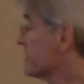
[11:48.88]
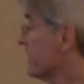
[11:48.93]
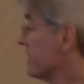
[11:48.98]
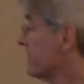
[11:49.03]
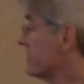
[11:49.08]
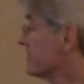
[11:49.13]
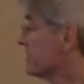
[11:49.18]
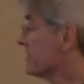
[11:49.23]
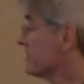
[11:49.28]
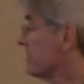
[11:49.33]

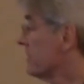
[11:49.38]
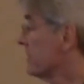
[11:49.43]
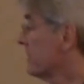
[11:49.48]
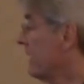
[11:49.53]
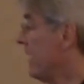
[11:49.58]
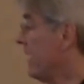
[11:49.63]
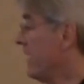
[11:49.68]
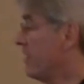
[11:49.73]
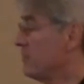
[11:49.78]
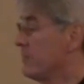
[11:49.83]
Studies
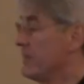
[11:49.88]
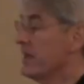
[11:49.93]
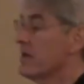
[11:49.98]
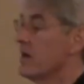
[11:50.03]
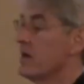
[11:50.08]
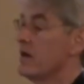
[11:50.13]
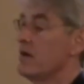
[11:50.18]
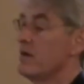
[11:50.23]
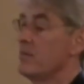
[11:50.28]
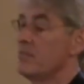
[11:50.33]
had
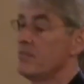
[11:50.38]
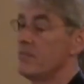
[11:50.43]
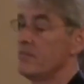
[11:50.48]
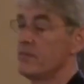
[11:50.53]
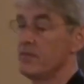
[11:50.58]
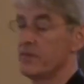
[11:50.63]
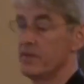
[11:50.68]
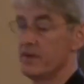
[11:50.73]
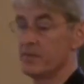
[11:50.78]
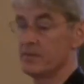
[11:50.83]

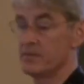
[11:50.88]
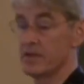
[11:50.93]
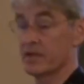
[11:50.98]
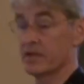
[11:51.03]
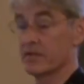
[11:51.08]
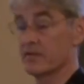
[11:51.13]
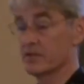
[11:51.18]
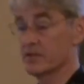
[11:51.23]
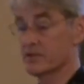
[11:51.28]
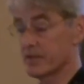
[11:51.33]
become the
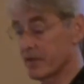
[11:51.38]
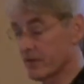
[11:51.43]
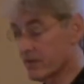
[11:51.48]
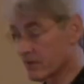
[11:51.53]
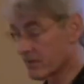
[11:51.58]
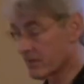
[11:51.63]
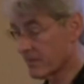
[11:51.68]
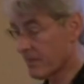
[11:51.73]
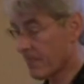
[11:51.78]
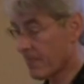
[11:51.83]
Objectivist
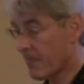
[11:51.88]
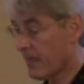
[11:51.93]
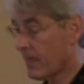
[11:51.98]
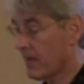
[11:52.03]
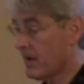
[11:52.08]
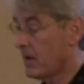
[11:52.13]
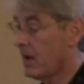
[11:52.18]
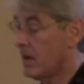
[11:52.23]
Center.